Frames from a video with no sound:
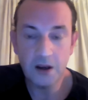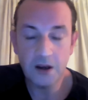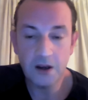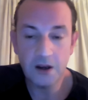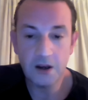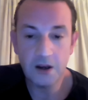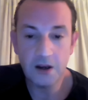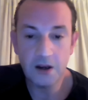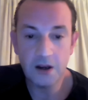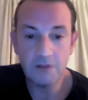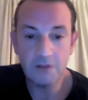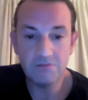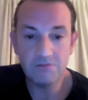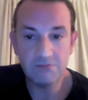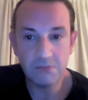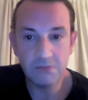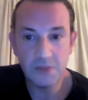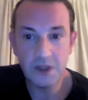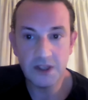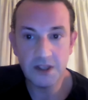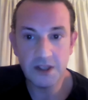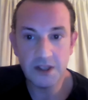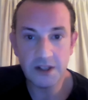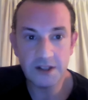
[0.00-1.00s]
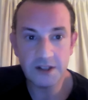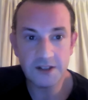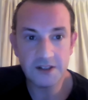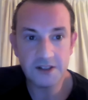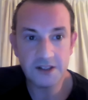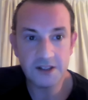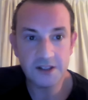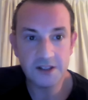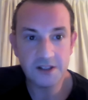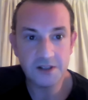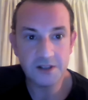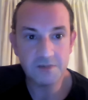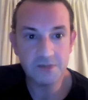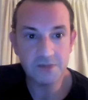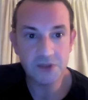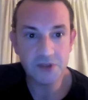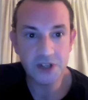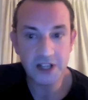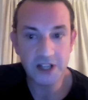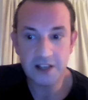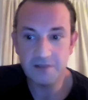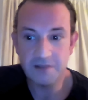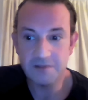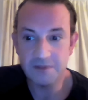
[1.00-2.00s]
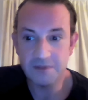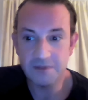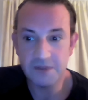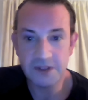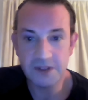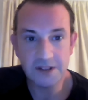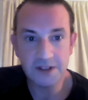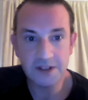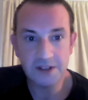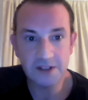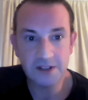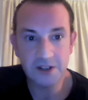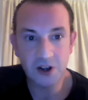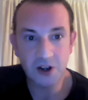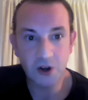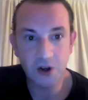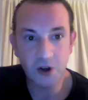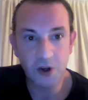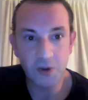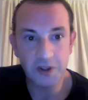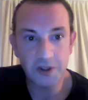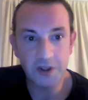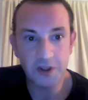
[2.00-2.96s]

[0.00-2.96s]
um, it's it's a pretty hollow